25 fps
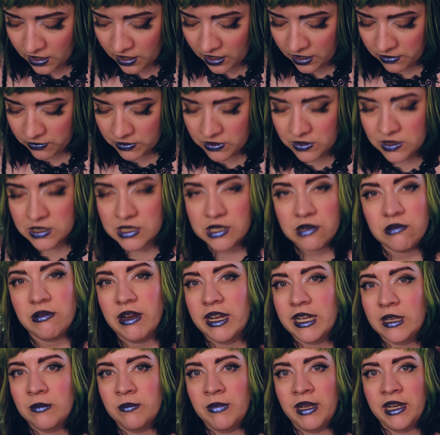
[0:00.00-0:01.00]
I would also
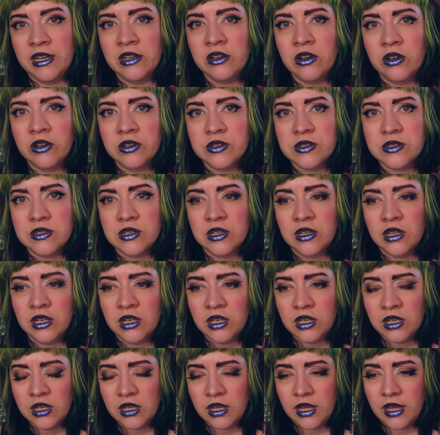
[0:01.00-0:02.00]
recommend not
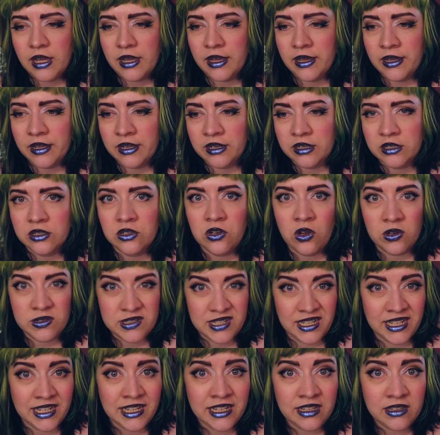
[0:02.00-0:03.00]

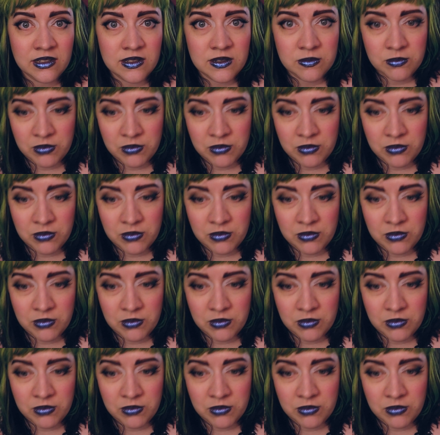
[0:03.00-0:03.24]
knotting it,